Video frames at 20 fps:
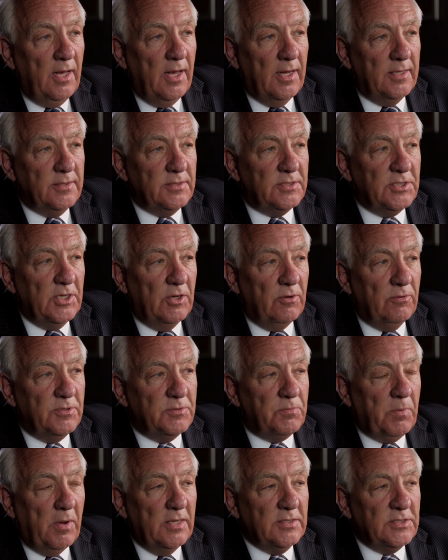And so it
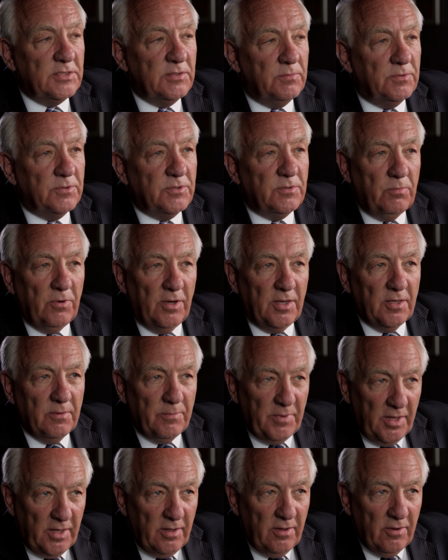was possible to bring
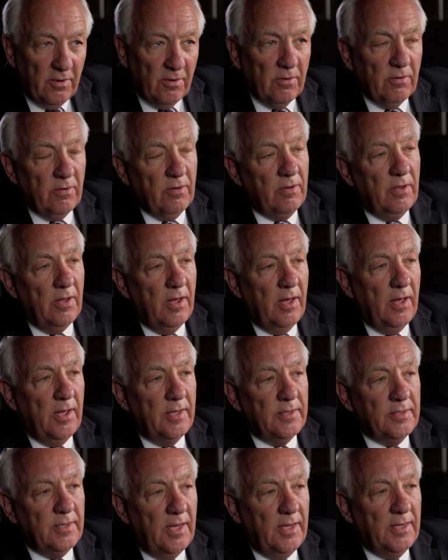them here
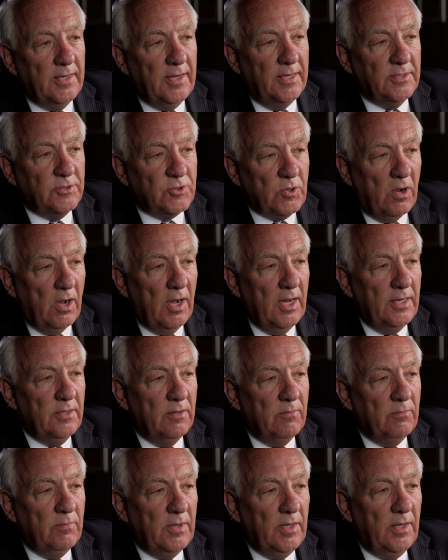and, and, and try
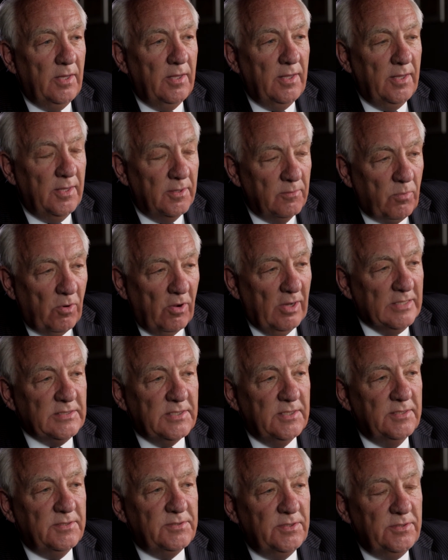them in, in,
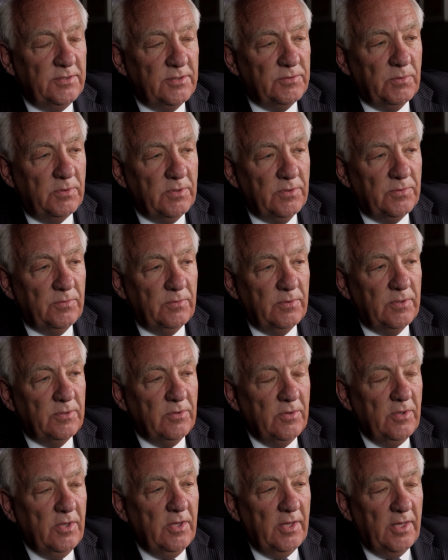processes with, with